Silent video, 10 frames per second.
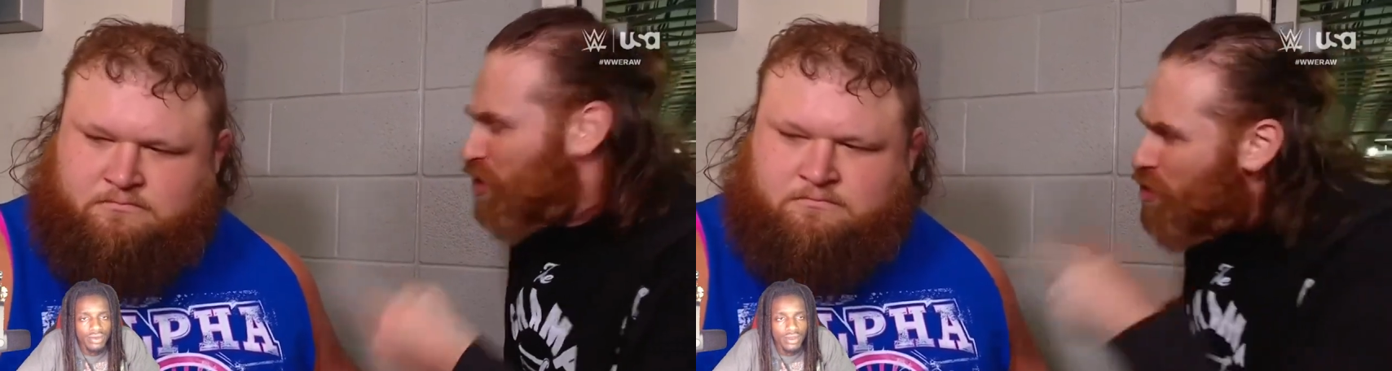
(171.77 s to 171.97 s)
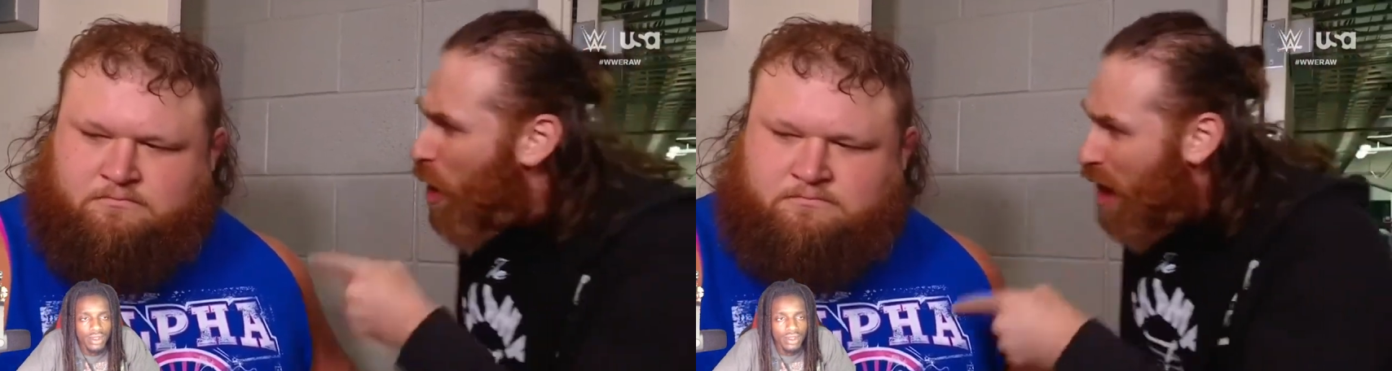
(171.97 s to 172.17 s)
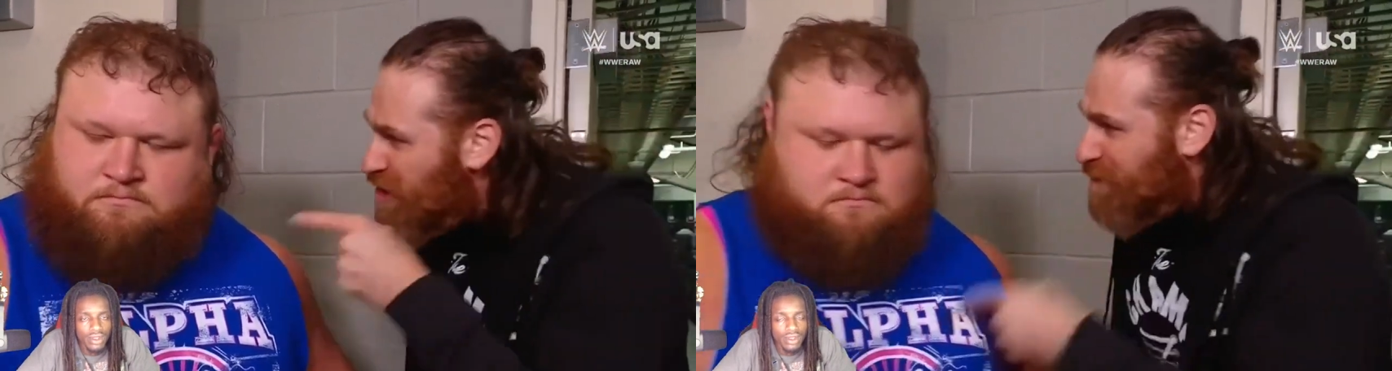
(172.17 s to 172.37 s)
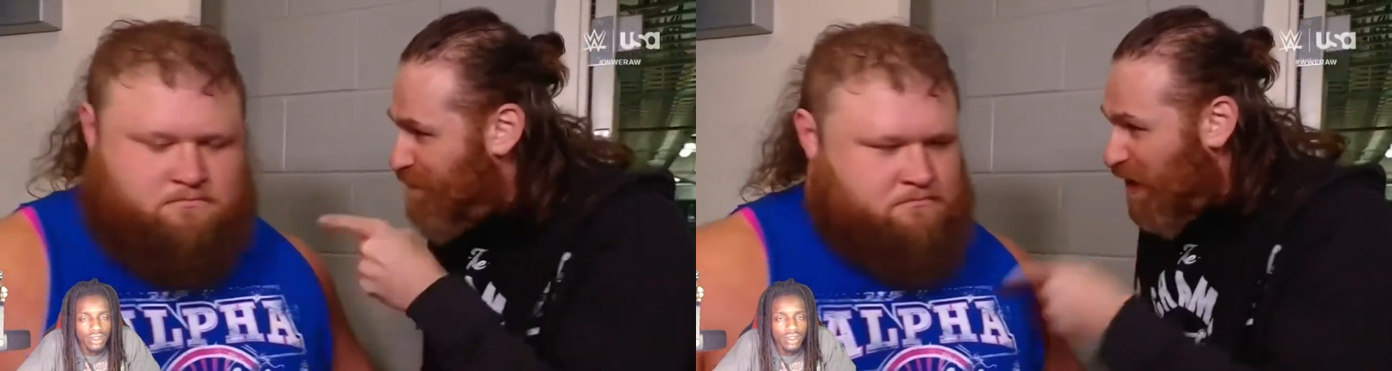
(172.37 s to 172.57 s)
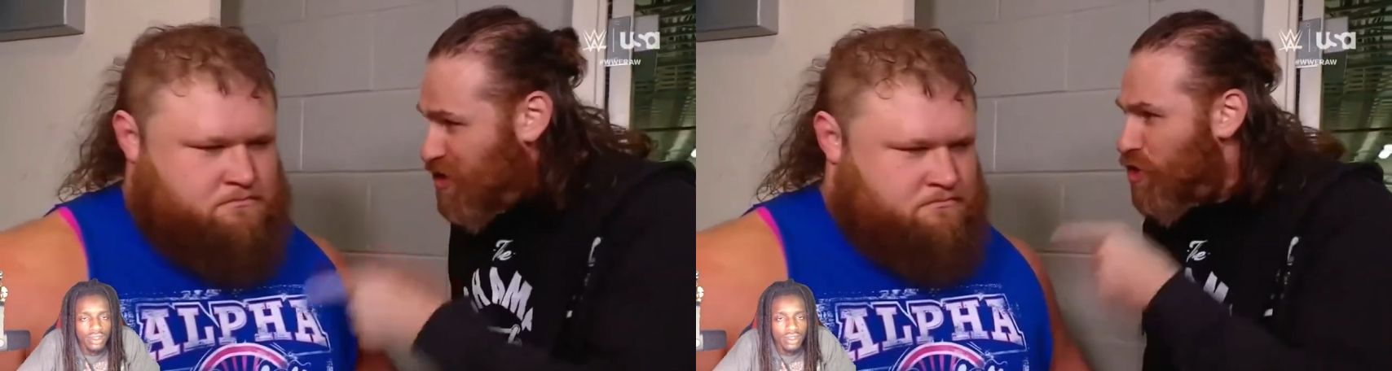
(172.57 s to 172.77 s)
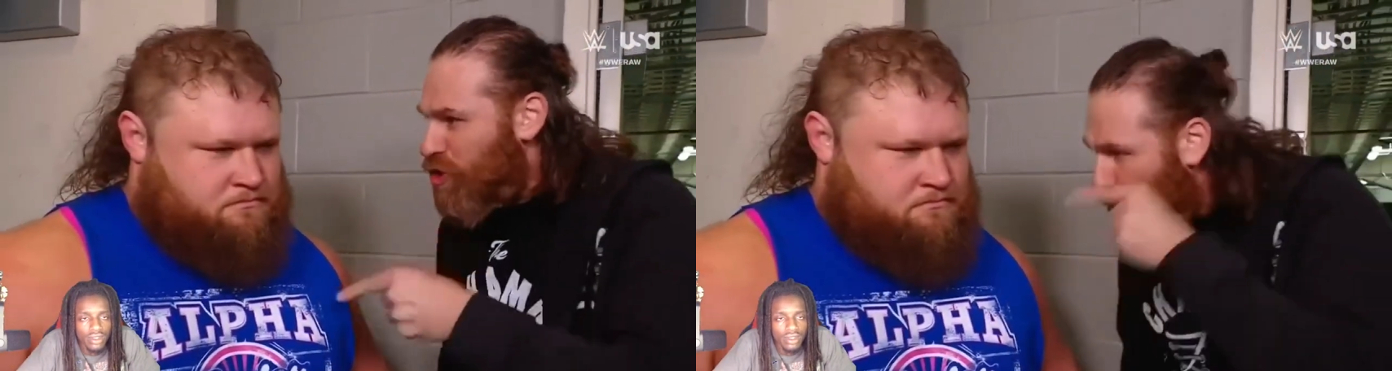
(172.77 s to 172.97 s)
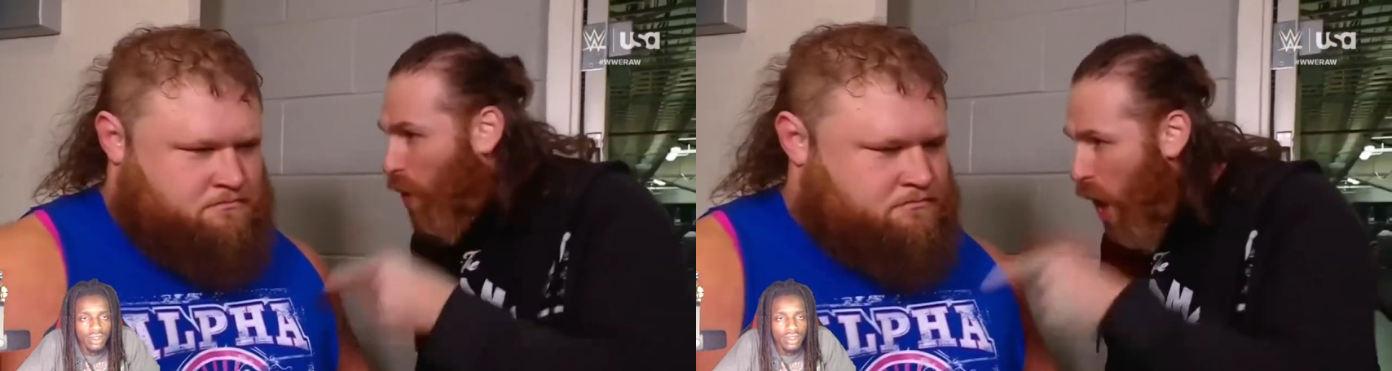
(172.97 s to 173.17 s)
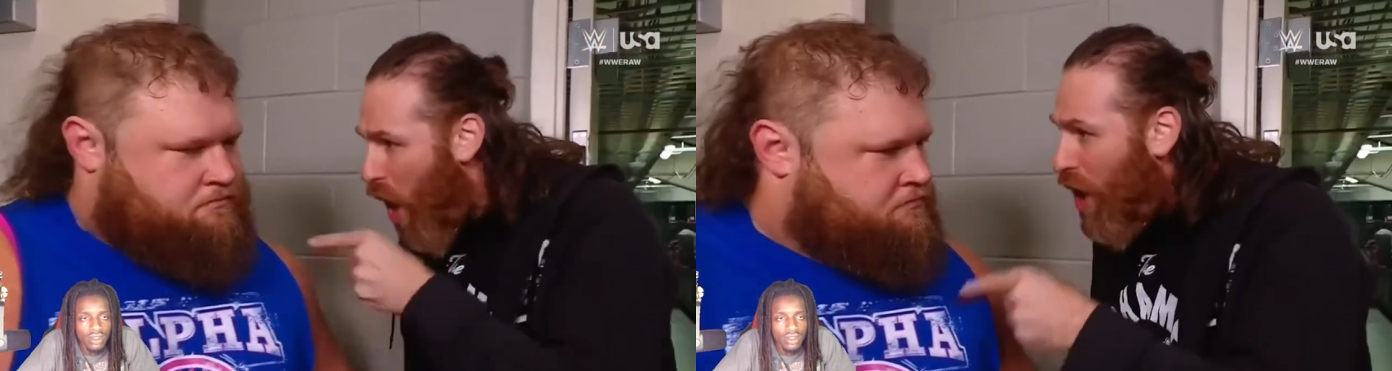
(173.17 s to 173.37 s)
Speaker 1: Do you know how special
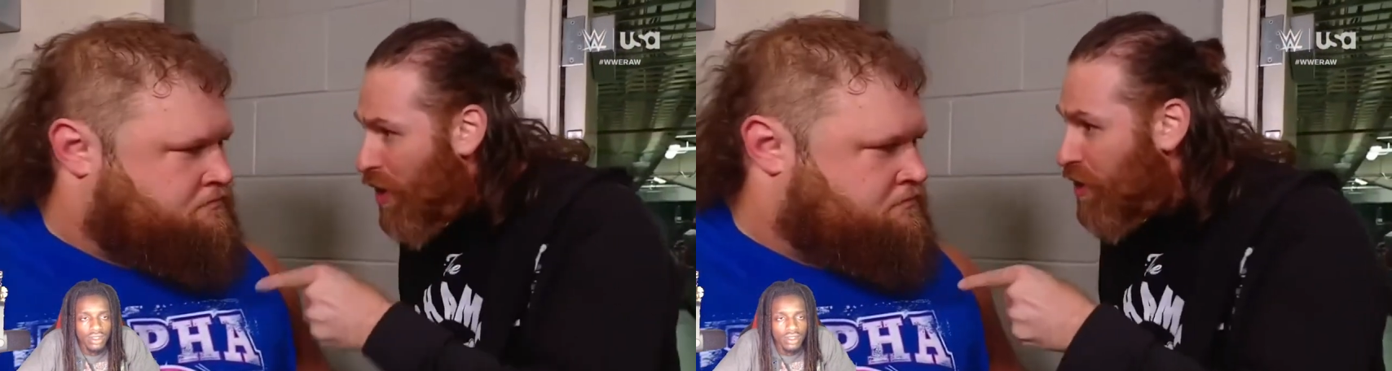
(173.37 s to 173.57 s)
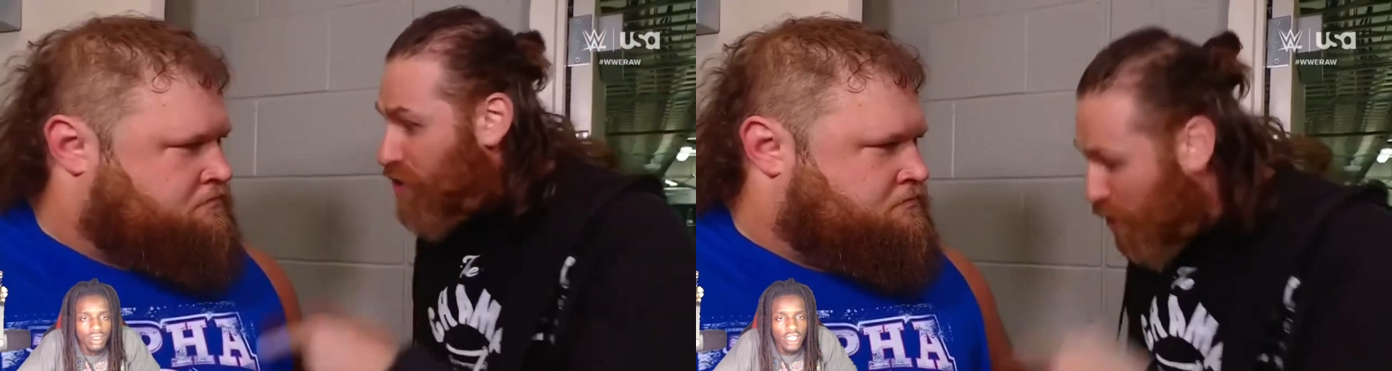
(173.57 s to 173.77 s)
you are?